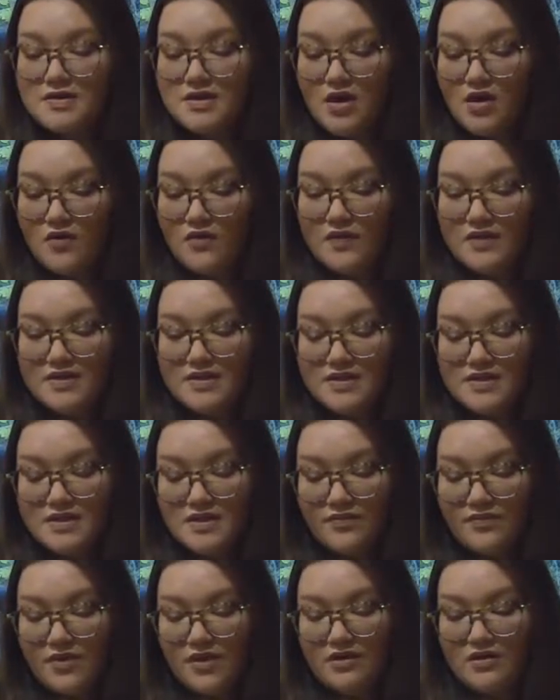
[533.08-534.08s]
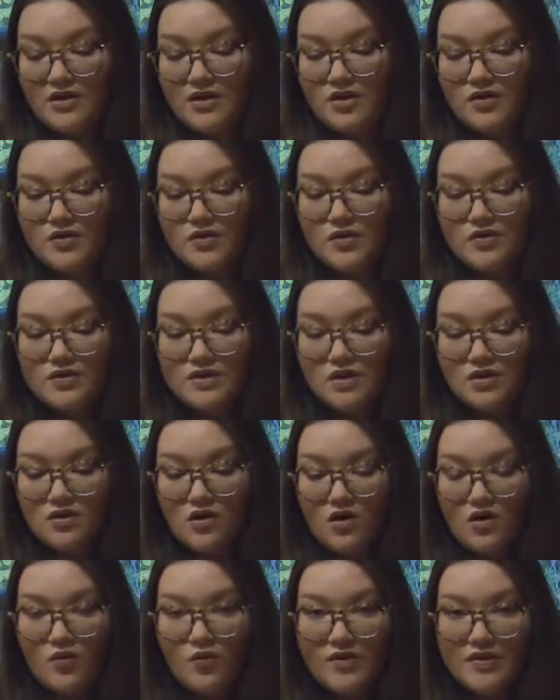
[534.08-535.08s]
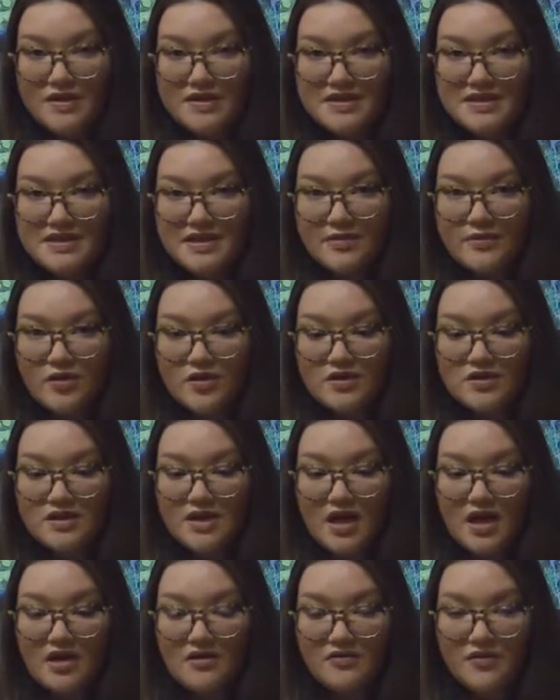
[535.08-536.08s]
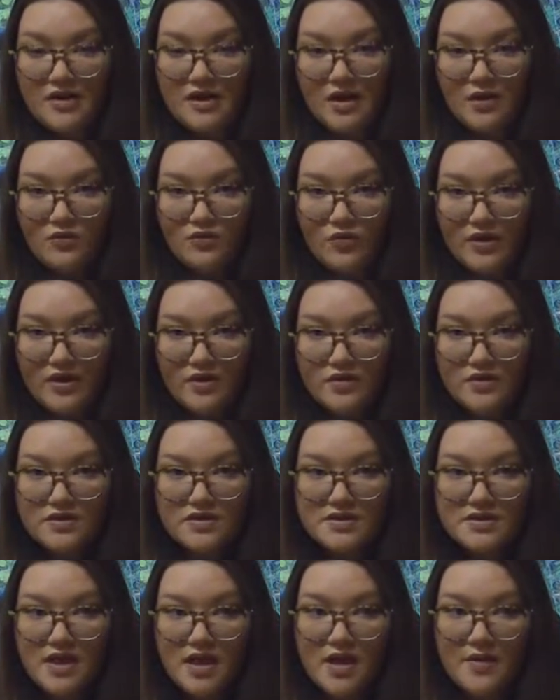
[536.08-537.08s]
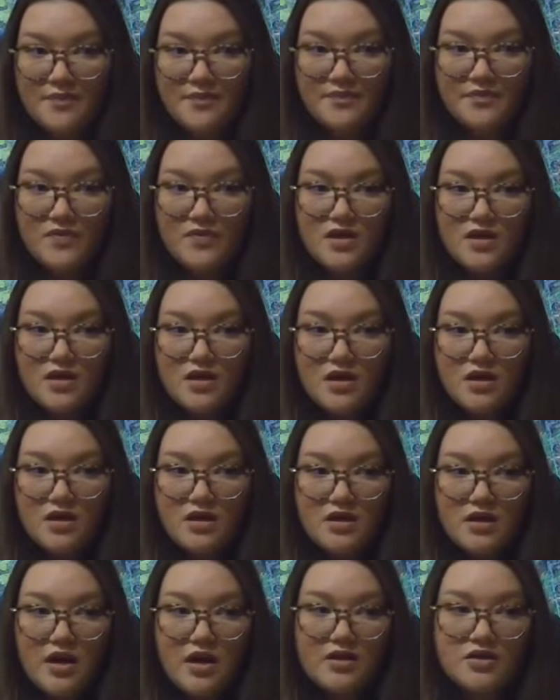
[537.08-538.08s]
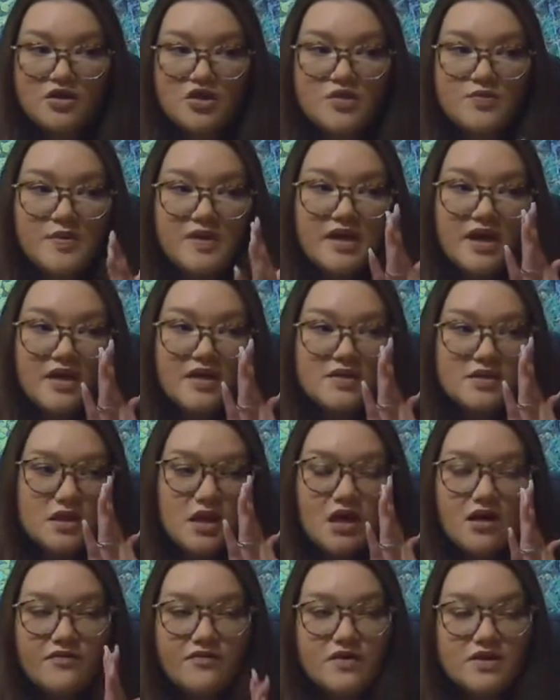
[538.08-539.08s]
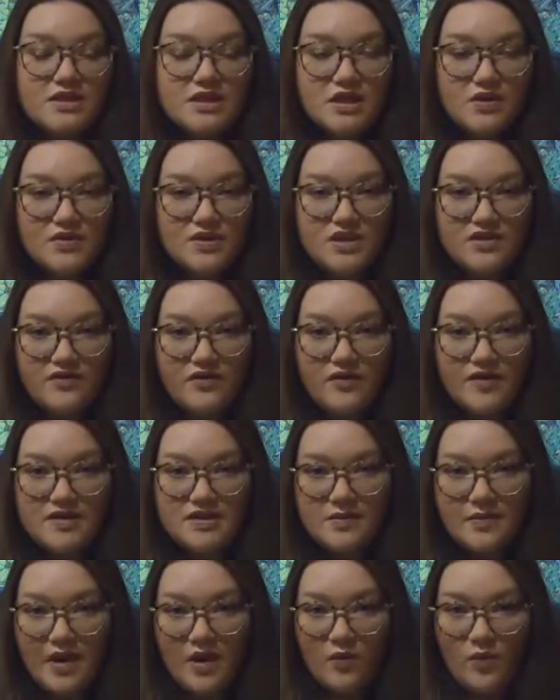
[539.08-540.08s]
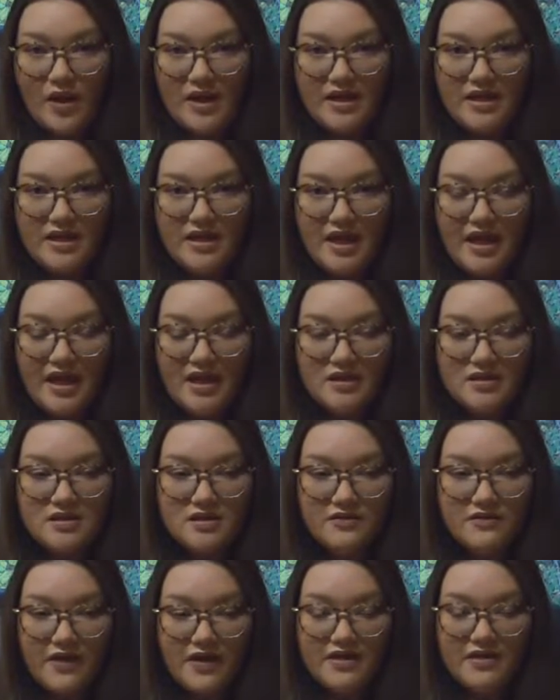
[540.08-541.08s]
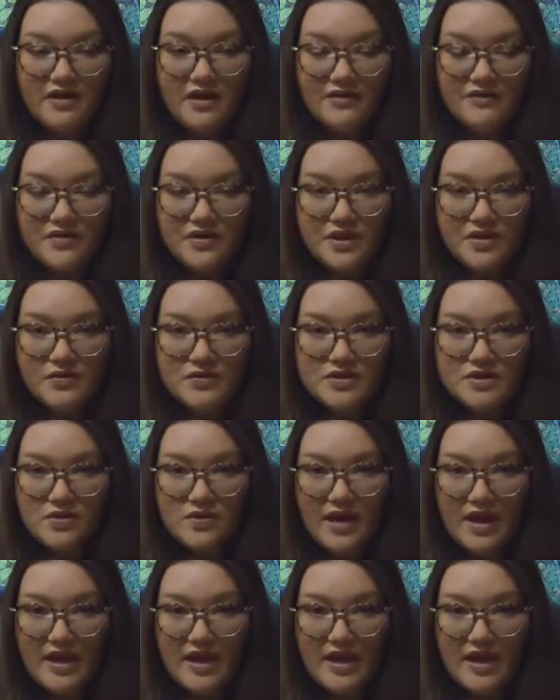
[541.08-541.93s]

So this is something that you use along with the steamer to kind of get out wrinkles. Just because of the sequence of events at my wedding and the fact that everything was so